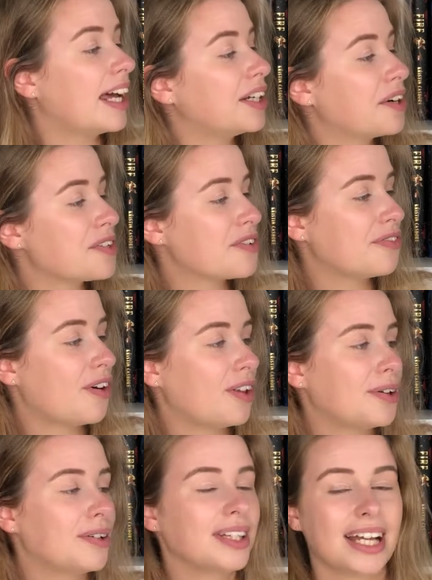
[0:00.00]
And I also
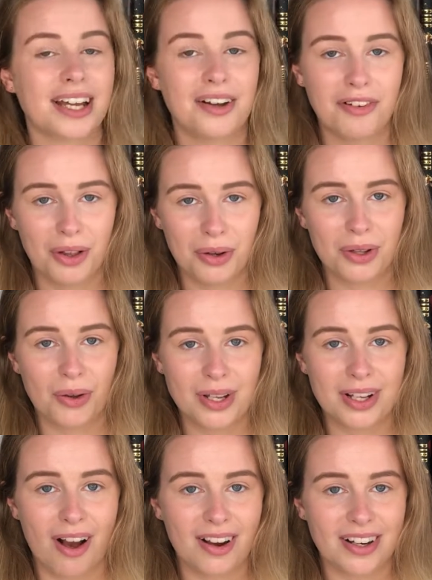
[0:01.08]
follow Chloe
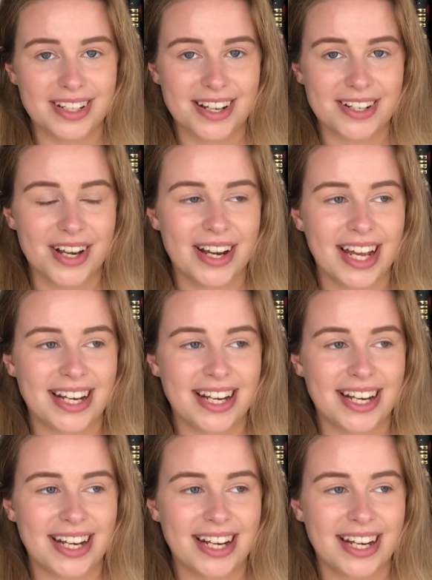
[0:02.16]
Gong on TikTok,